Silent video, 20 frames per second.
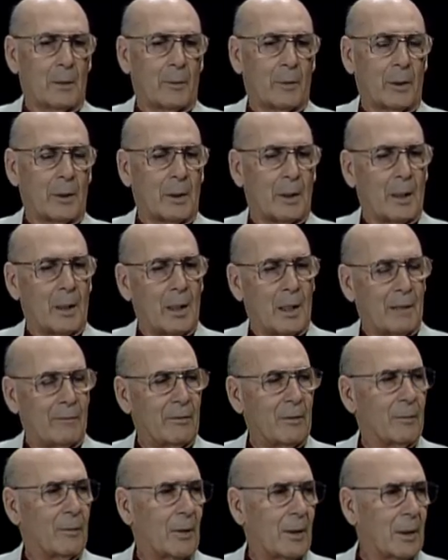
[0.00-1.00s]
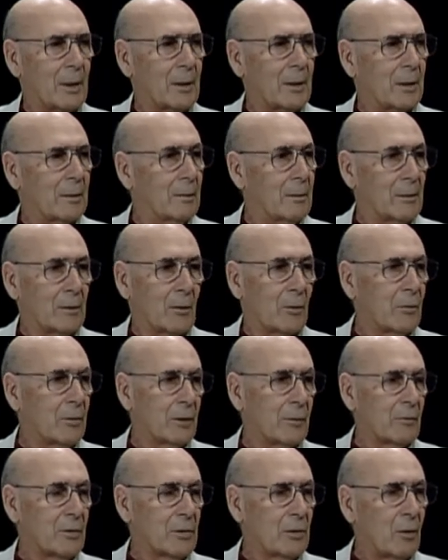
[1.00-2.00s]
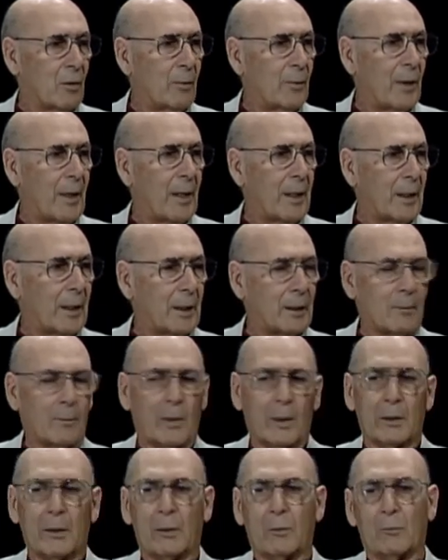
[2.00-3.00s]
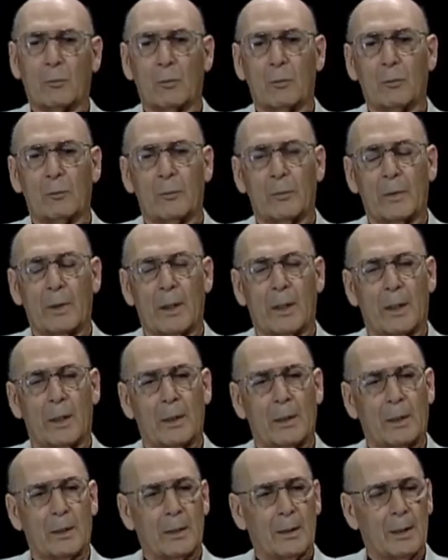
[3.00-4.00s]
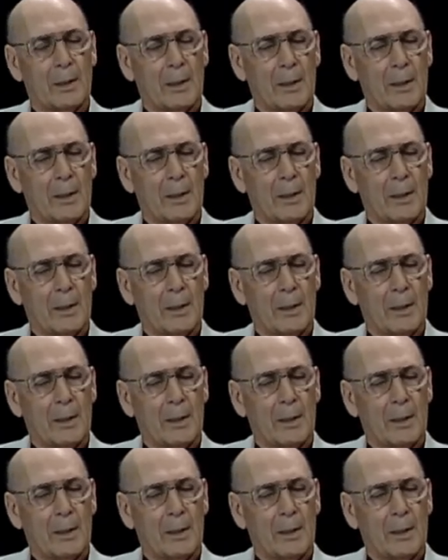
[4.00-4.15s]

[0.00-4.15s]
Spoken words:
but yet there was no panic among the group, and